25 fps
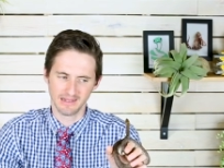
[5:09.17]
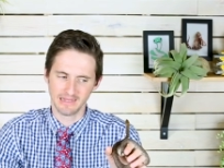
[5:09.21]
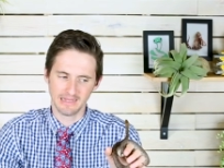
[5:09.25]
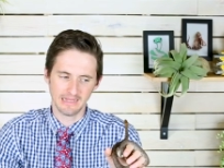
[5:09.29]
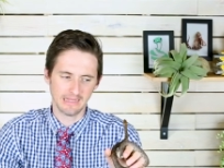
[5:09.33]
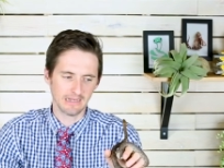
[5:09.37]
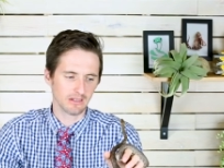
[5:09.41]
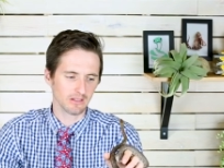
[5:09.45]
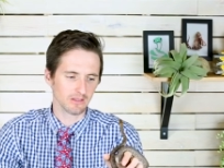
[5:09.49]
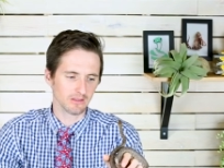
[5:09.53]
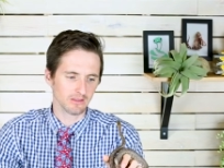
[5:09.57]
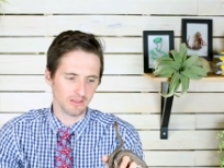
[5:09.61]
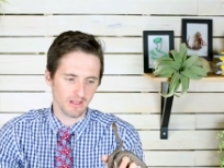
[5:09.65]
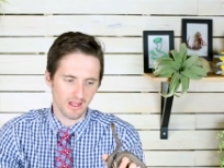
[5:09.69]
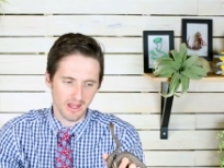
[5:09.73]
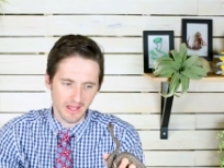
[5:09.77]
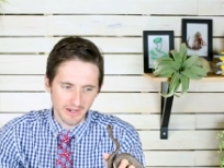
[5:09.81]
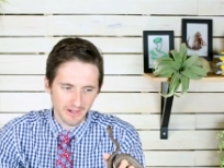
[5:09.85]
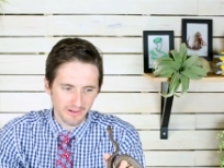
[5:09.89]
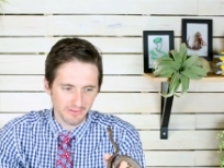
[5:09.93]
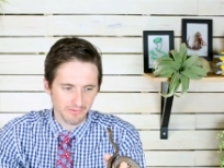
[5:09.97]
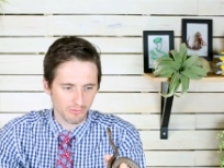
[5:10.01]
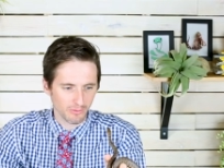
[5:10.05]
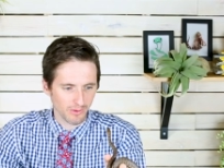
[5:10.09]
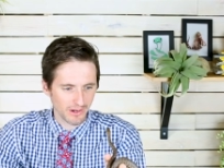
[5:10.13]
In a
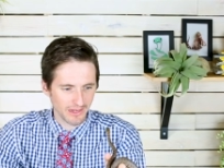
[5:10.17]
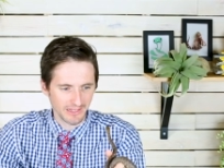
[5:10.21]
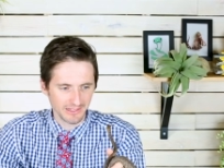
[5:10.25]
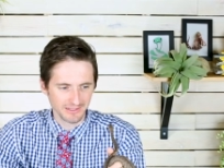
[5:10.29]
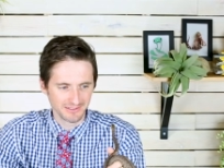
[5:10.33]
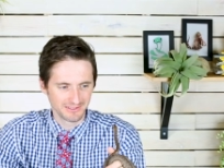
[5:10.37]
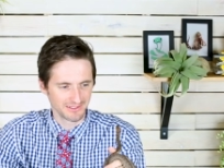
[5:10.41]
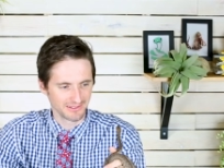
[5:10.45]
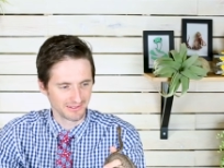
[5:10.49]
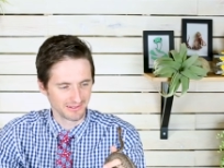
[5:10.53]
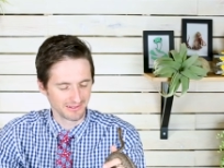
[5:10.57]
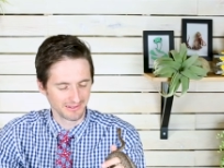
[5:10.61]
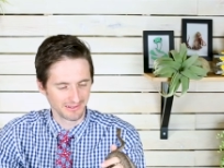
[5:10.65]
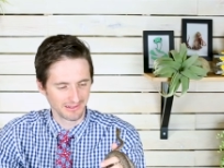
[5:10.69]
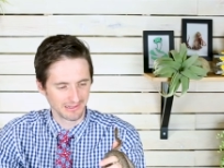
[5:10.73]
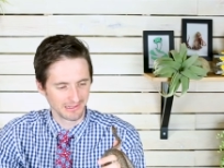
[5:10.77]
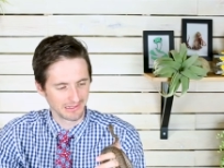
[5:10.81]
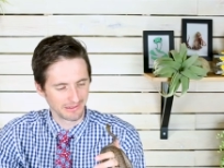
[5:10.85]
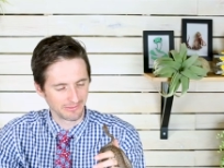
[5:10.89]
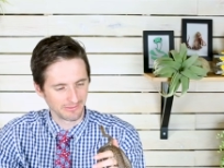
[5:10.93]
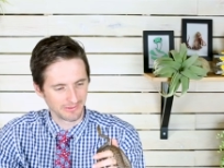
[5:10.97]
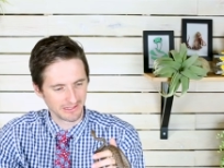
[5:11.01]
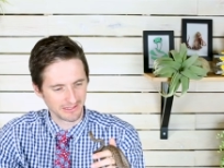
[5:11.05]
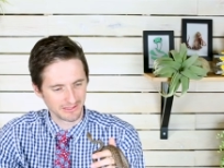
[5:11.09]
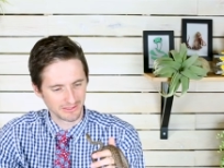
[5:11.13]
lot of ways,
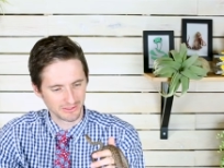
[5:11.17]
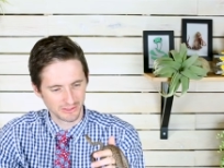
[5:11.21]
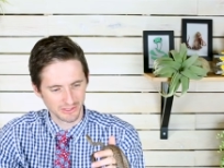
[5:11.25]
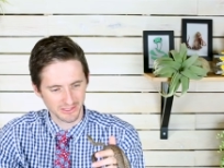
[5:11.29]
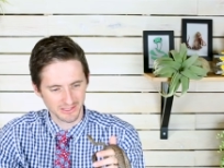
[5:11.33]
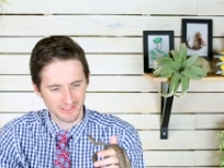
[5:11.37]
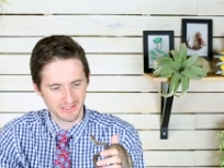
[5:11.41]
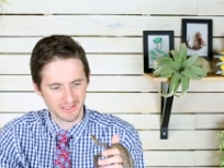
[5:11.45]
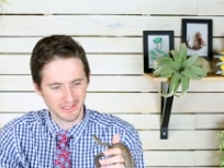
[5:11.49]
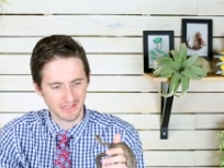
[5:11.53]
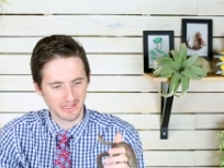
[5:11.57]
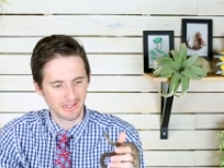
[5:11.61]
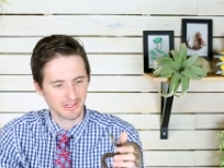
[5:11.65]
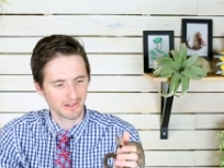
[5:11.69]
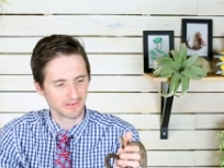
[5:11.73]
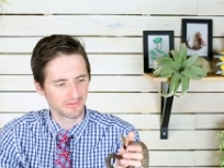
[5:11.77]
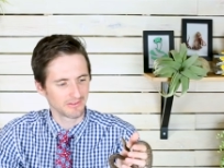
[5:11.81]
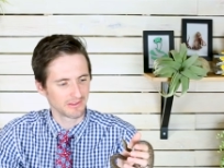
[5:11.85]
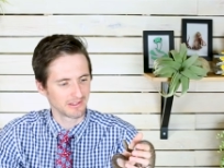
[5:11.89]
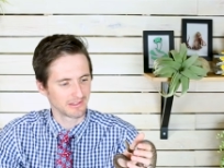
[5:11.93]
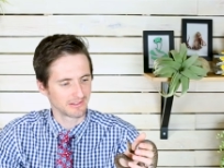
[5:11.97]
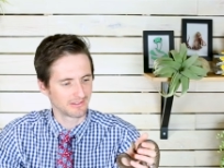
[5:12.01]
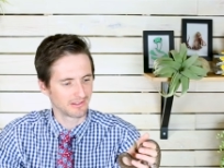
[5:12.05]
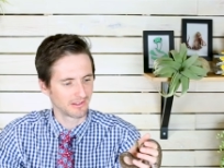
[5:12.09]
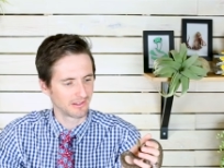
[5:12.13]
I mean, just think
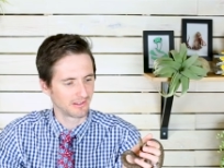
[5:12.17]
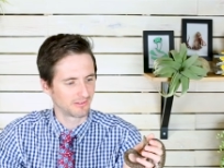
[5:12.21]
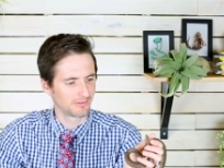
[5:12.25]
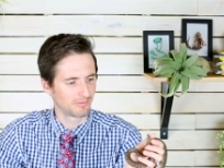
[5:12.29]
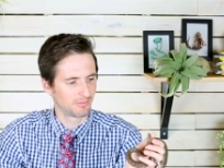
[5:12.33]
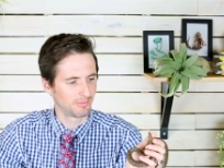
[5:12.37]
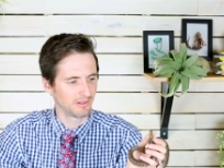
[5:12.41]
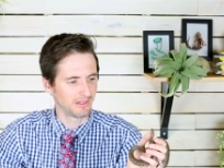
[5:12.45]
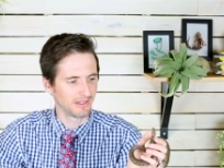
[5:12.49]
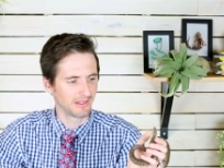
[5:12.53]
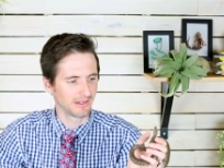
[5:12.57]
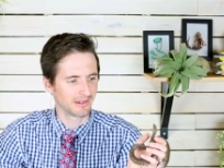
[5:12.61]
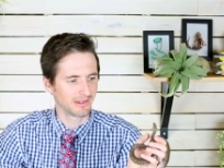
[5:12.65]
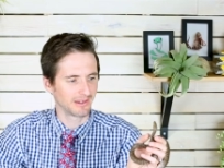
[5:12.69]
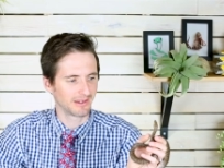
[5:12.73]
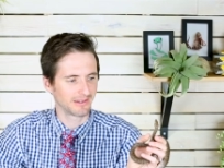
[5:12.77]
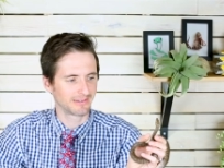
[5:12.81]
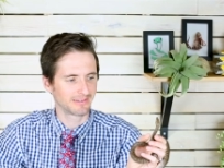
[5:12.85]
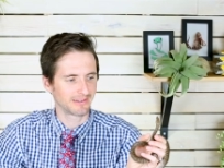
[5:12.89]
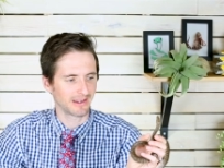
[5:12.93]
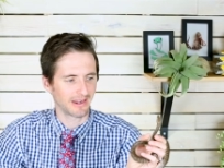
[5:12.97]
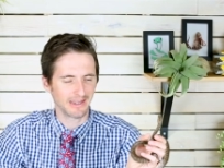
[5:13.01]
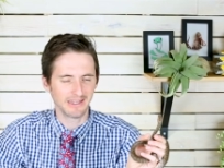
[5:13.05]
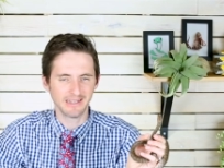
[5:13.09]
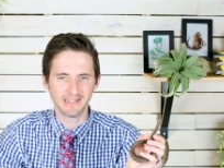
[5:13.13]
of this as being a
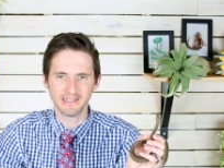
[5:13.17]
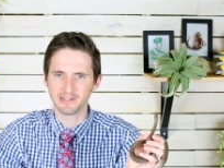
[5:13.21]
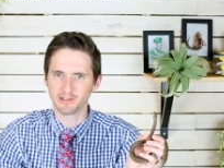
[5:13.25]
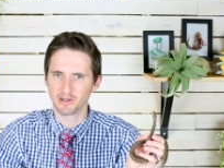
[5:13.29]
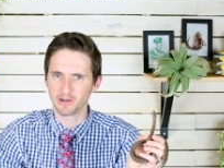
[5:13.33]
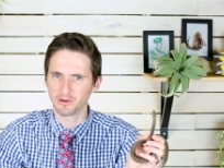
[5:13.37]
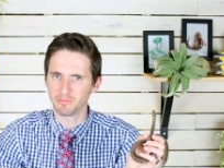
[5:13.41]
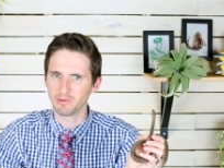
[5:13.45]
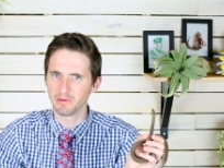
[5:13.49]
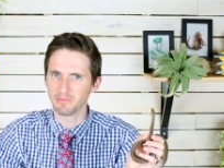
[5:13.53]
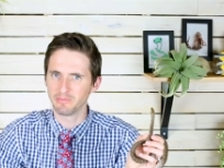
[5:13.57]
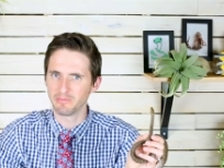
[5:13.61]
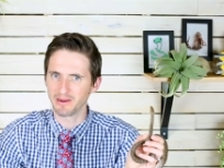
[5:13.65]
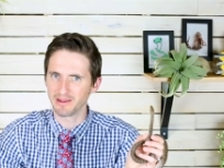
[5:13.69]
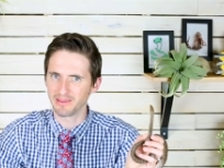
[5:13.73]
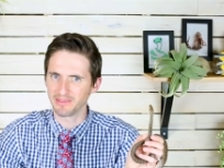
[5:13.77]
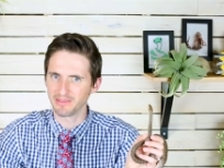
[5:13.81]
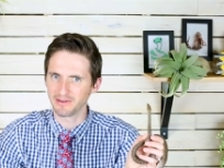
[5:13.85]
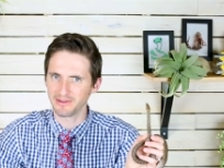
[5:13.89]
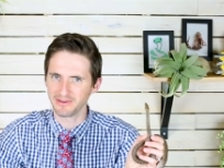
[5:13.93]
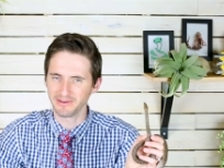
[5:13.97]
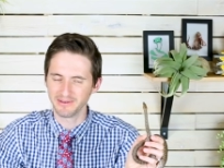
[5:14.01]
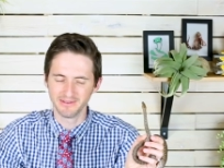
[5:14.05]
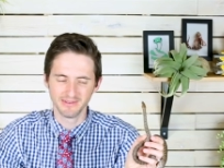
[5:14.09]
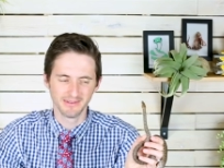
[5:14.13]
tiny carpet
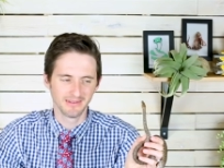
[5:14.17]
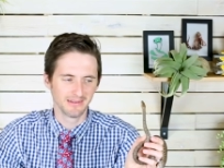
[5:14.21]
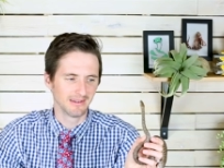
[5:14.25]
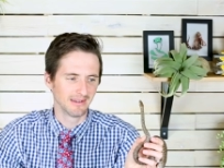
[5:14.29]
python.